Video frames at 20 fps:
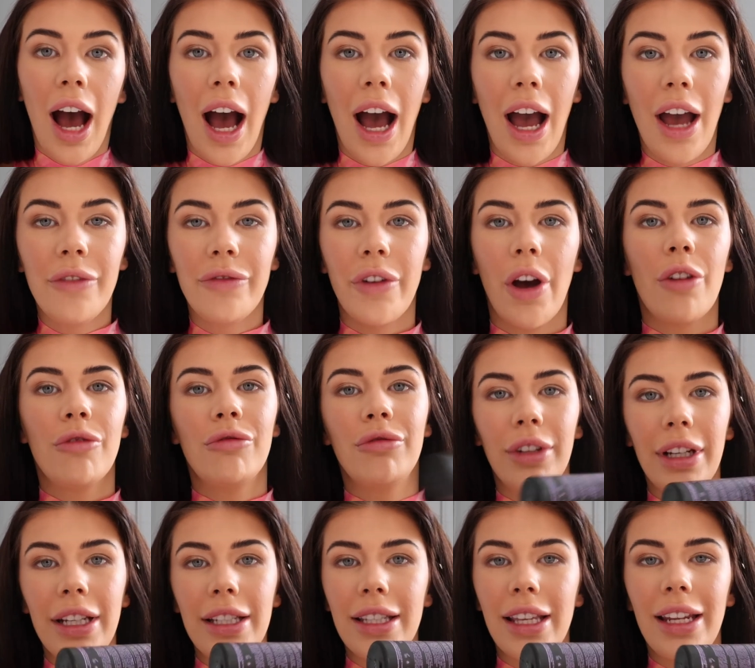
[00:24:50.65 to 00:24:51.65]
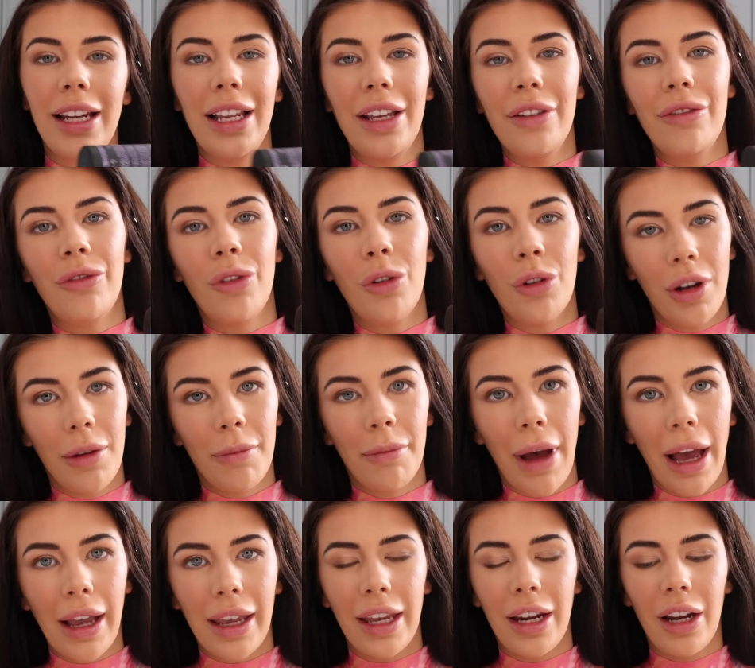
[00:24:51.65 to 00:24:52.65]
I've recently fallen
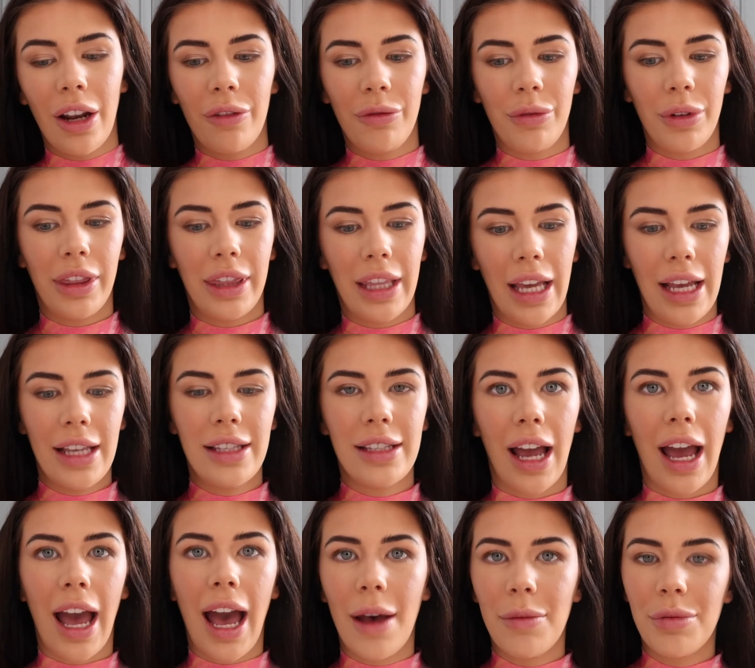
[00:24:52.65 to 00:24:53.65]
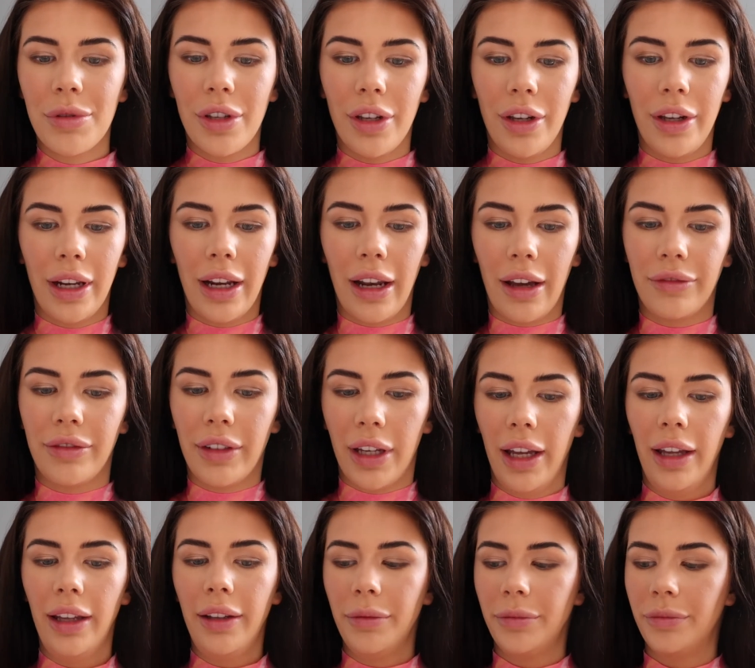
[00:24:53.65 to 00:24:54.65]
back in love with this. I absolutely love
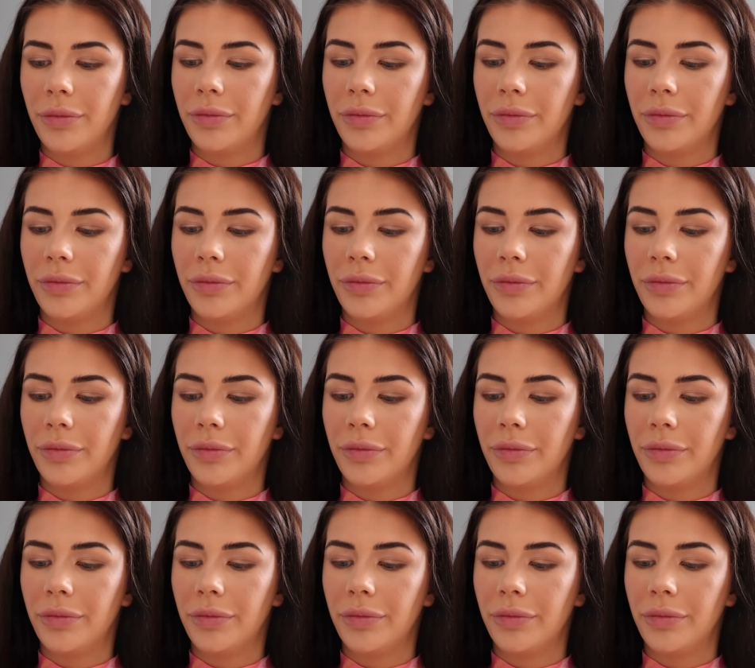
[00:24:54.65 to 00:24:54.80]
it.